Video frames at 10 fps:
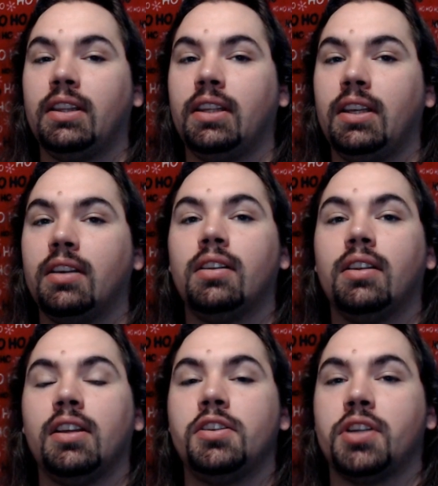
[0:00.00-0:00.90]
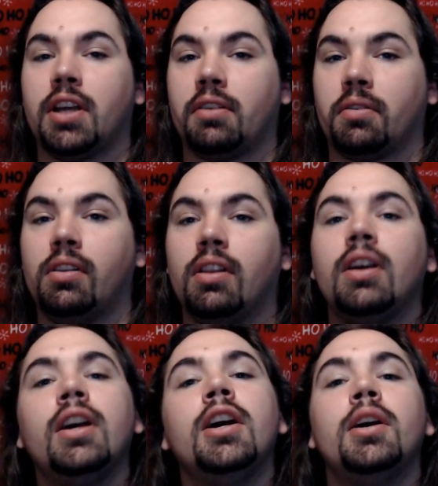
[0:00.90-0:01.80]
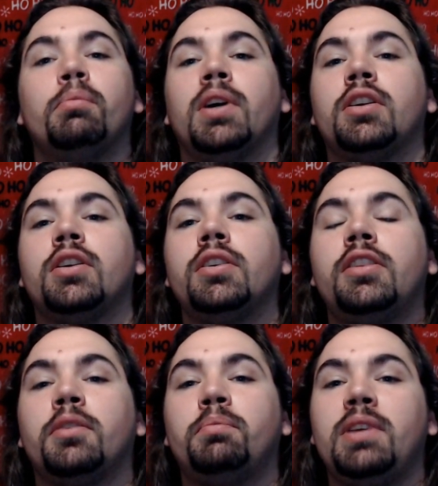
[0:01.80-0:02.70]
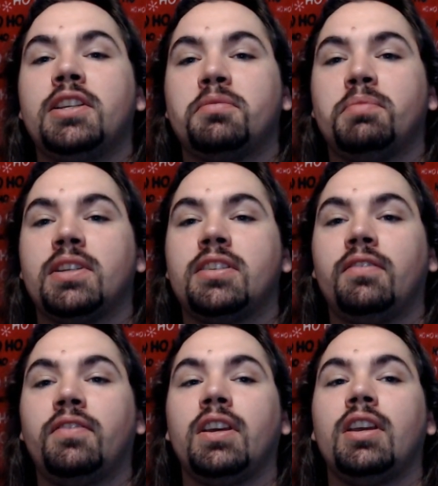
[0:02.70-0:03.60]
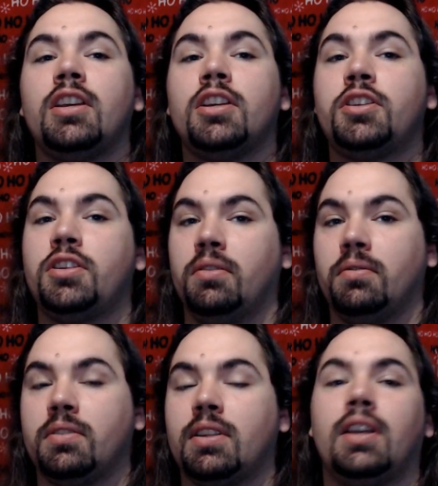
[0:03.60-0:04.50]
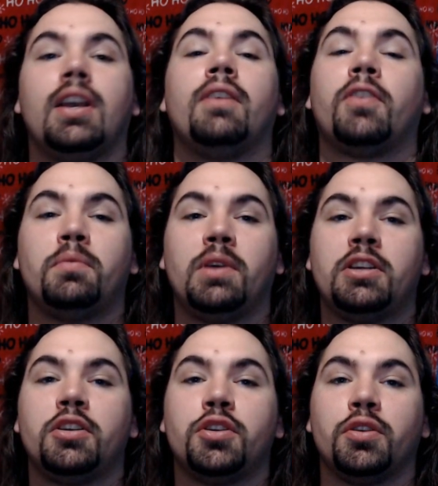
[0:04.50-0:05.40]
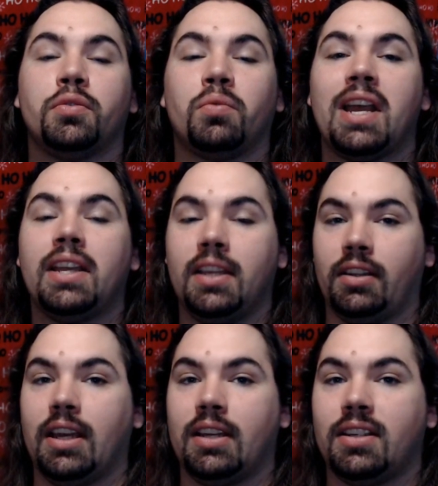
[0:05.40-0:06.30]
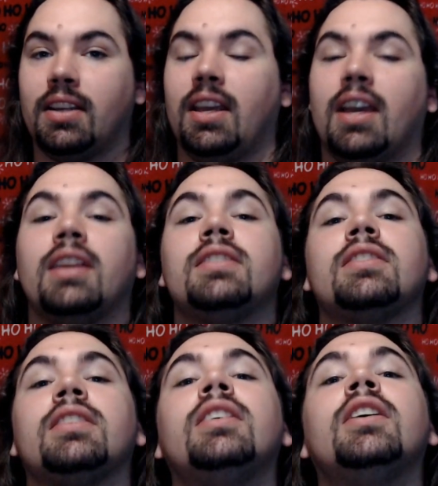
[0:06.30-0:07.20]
legal in general, but could there be specific issues the government should regulate against?